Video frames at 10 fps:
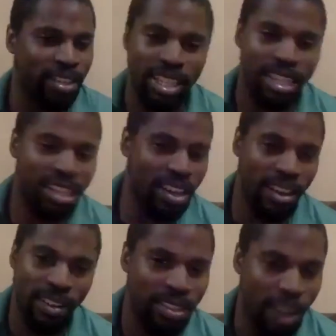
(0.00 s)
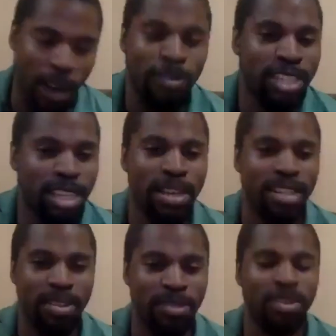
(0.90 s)
the
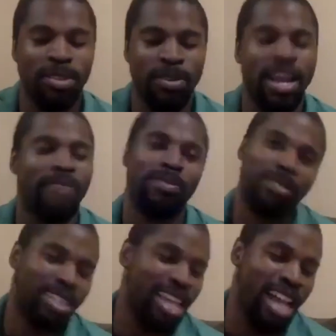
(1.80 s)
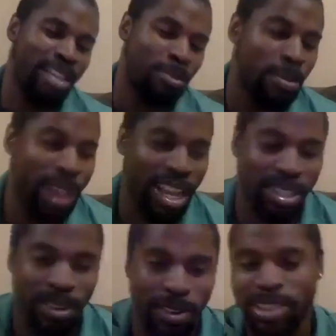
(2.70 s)
ultimate dual threat, besides quarterbacks,
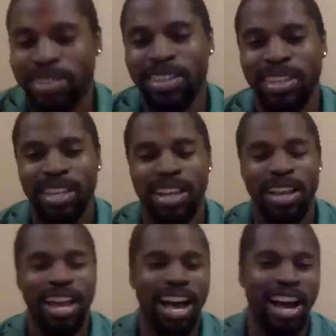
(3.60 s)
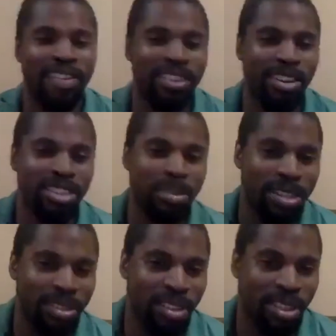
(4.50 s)
of course. The
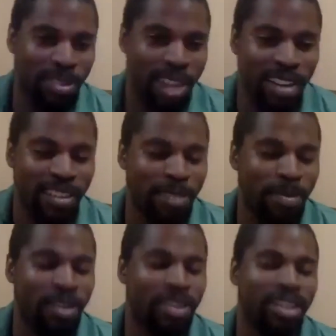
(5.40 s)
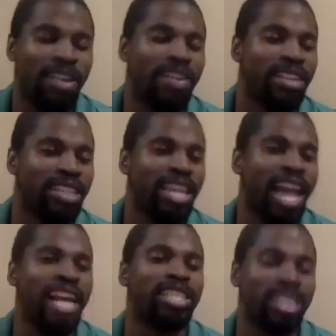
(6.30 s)
ultimate dual threat, this
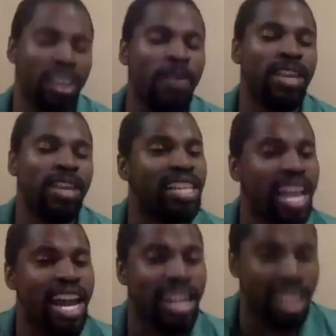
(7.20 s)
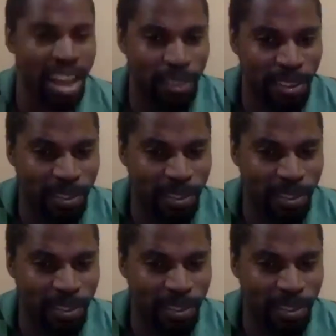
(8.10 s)
guy's showing it at a level.